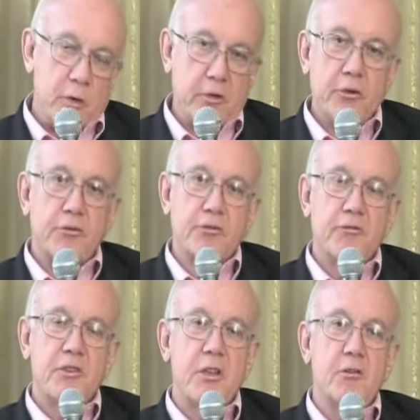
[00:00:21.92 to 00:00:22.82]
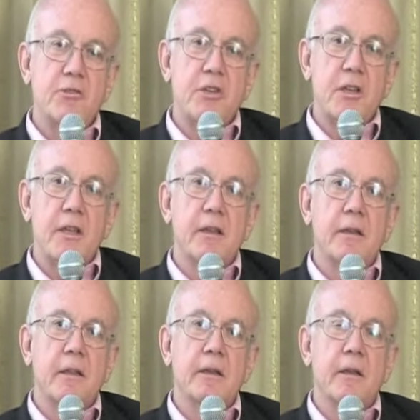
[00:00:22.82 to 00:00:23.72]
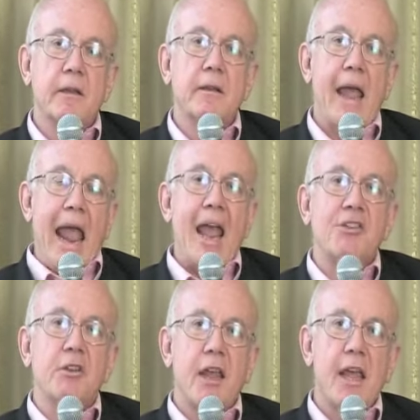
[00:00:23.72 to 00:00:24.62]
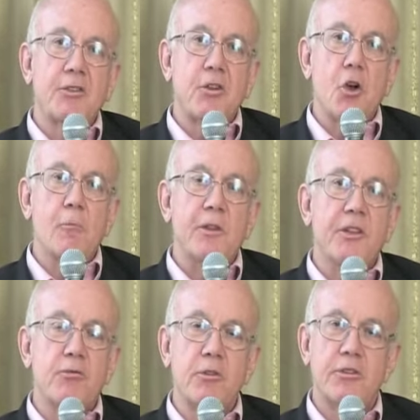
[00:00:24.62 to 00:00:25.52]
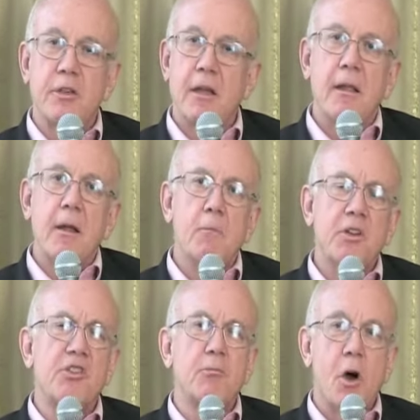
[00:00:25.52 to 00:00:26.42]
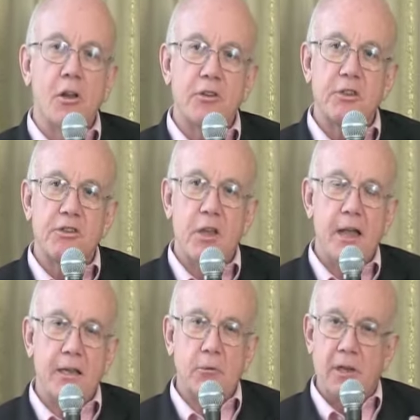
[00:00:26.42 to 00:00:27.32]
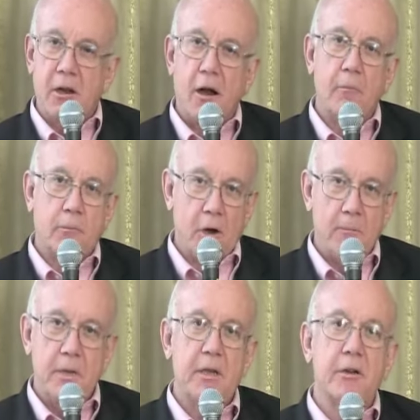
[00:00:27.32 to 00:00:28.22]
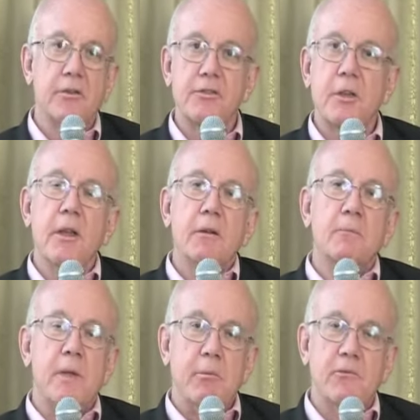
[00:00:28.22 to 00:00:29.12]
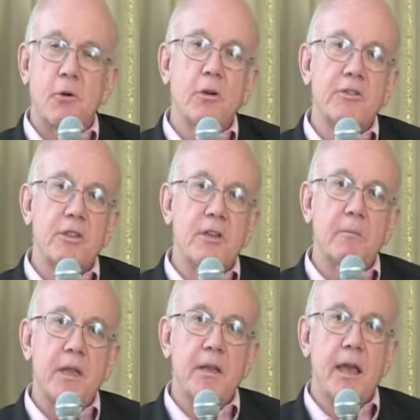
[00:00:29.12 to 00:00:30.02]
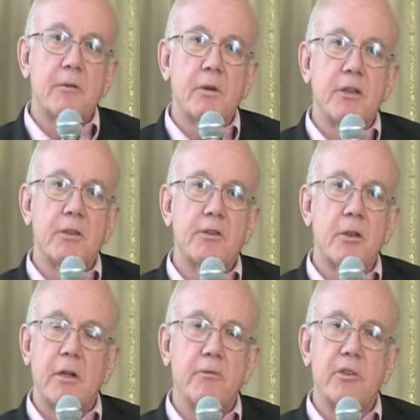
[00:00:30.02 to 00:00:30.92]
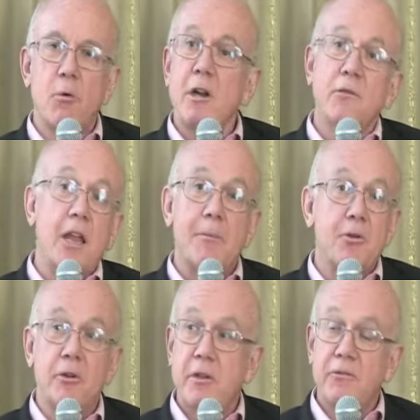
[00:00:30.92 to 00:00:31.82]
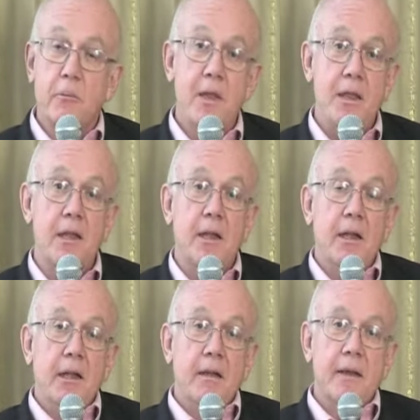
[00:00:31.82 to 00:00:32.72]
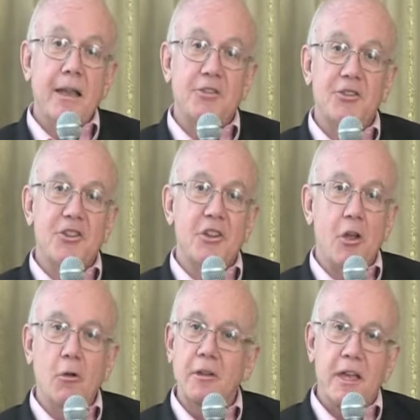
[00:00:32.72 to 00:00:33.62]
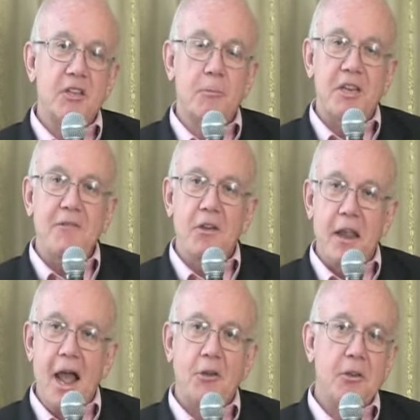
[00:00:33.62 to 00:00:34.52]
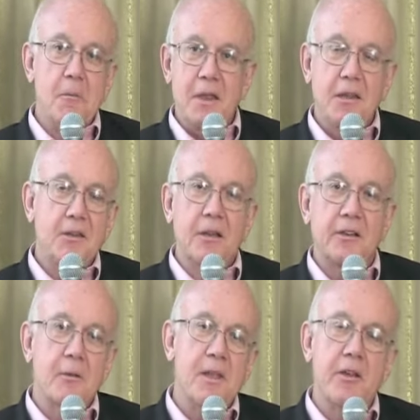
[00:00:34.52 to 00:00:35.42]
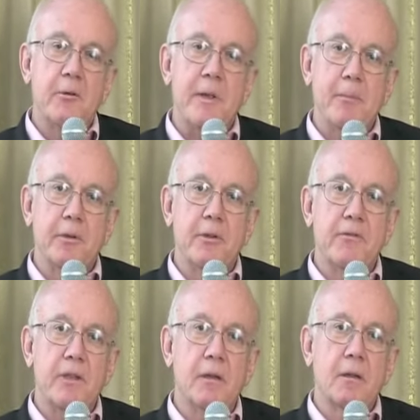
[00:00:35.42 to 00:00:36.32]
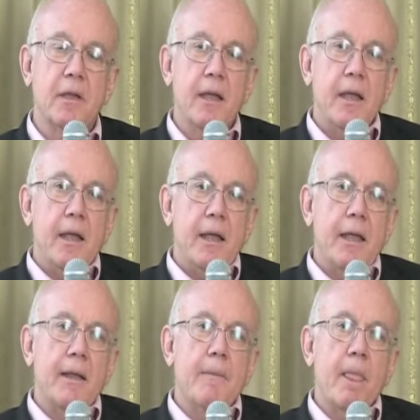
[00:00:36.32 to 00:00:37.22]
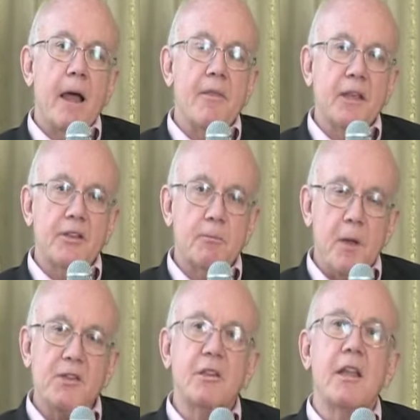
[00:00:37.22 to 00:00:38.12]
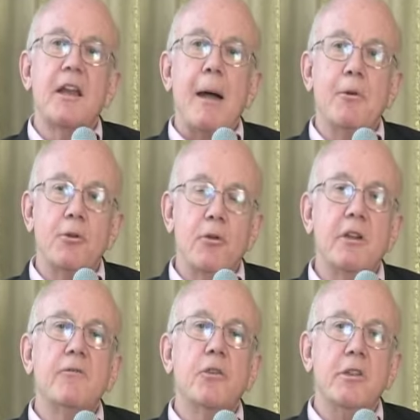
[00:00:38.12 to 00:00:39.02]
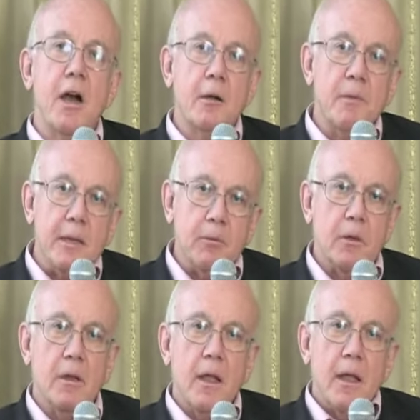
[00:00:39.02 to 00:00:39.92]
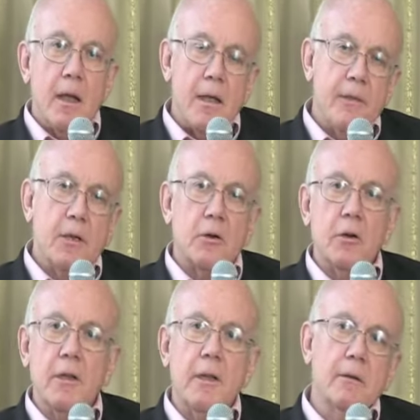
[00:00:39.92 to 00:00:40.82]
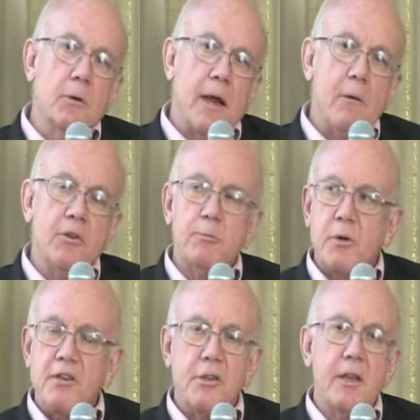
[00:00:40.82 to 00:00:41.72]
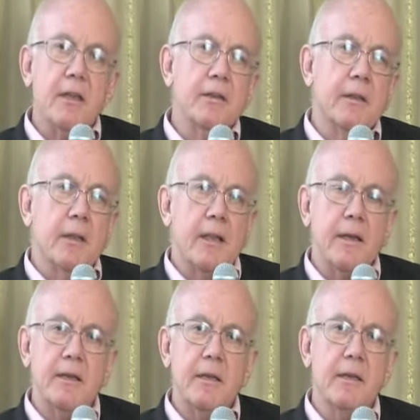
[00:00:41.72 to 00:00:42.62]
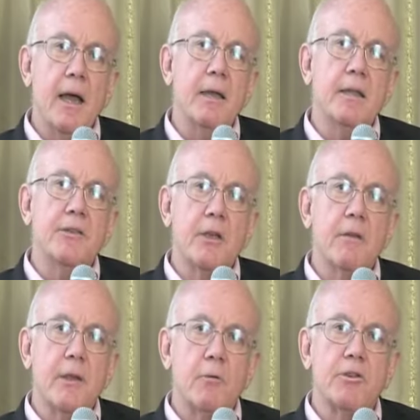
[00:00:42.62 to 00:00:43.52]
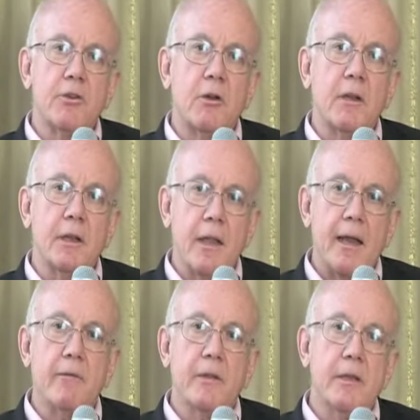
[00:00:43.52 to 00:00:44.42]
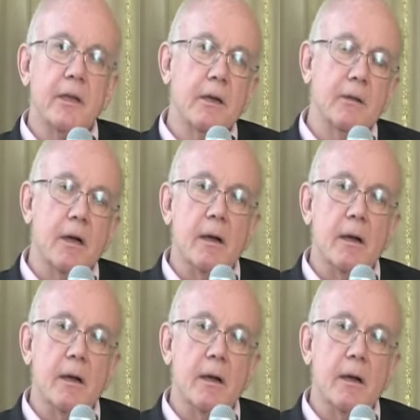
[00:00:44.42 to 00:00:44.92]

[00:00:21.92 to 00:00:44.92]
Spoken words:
precursors of COG and ASH and ASCO, but this was a much smaller society, really our peers, people focusing in pediatrics. And so it was a wonderful opportunity for me, not just in the old days, but even now, to meet other people in the field, and I think especially an opportunity for young people. I think early, when I was president in the late 1990s, there were certainly a lot of the